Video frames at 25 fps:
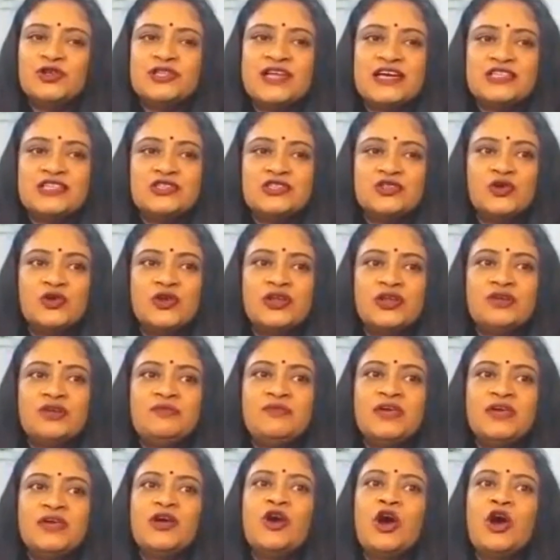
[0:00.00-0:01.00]
told that story,
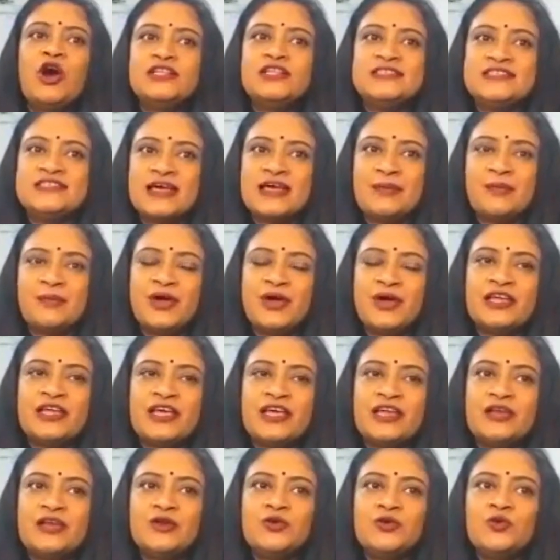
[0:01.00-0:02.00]
we got someone
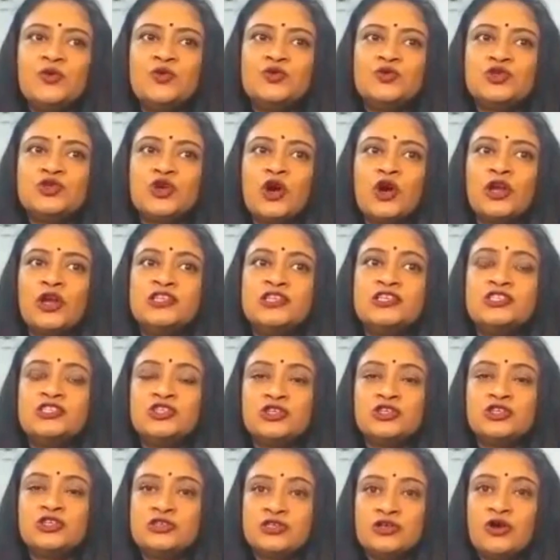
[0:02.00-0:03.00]
in who taught the
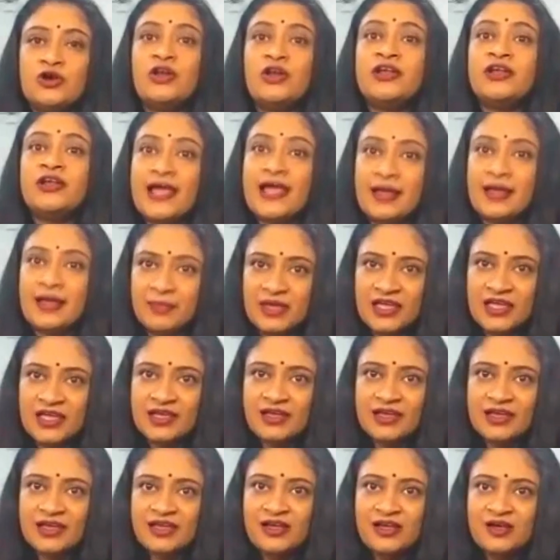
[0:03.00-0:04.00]
children
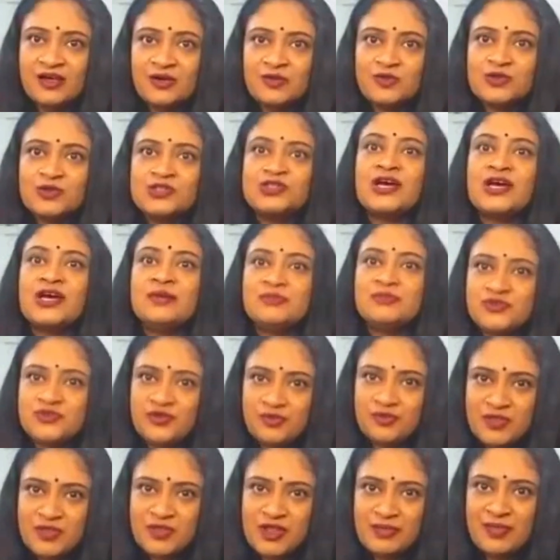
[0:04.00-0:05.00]
origami, which comes
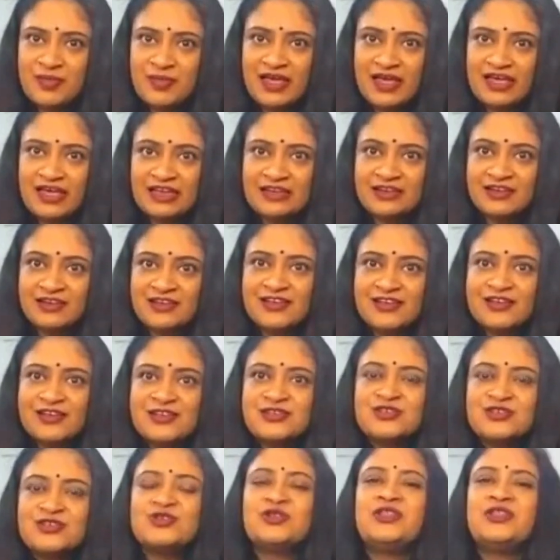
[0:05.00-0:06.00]
from Japan.
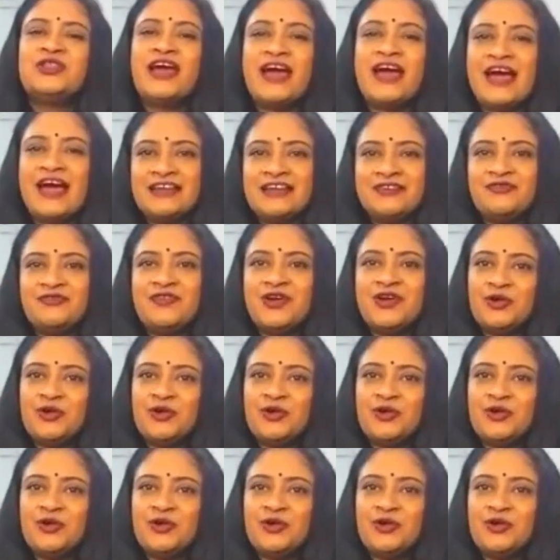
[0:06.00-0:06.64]
So they had a